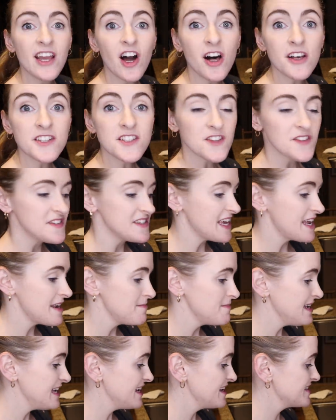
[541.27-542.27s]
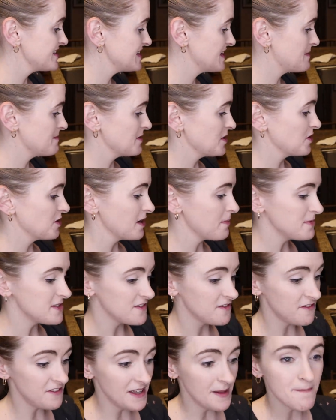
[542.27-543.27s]
He also sent me some
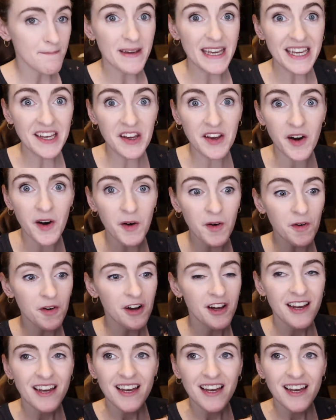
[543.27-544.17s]
Crypt Flamingo,